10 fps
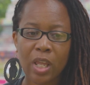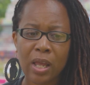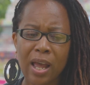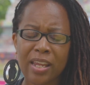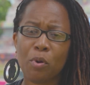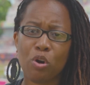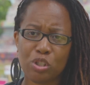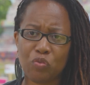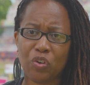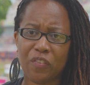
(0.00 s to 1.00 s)
I am
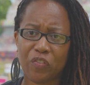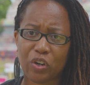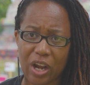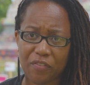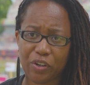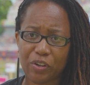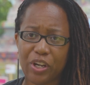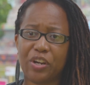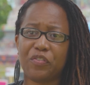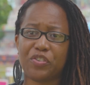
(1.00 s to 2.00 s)
also running for governor
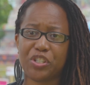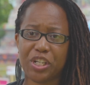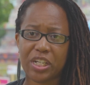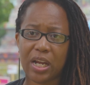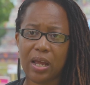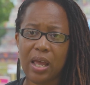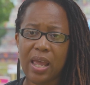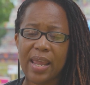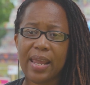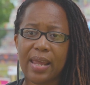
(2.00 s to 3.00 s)
here in Virginia,
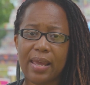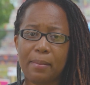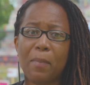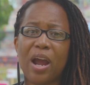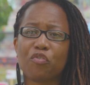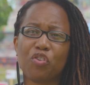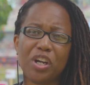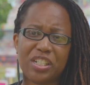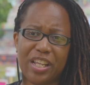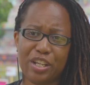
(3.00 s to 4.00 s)
and my
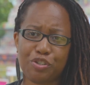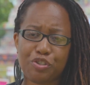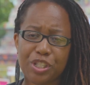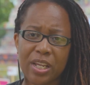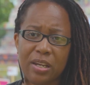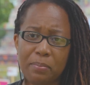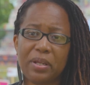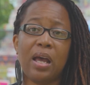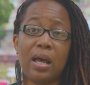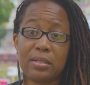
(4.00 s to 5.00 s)
run is interesting
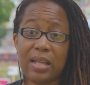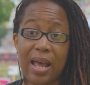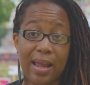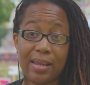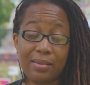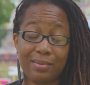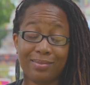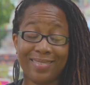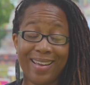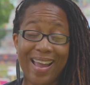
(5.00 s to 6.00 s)
because I
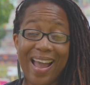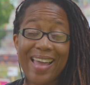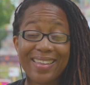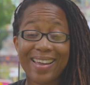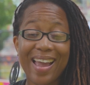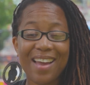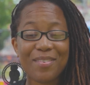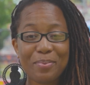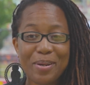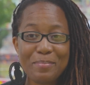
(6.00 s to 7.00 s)
I think I have
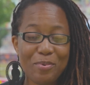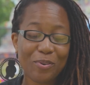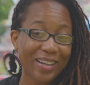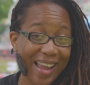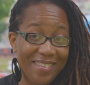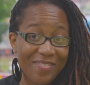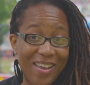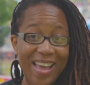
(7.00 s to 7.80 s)
a pretty boring life,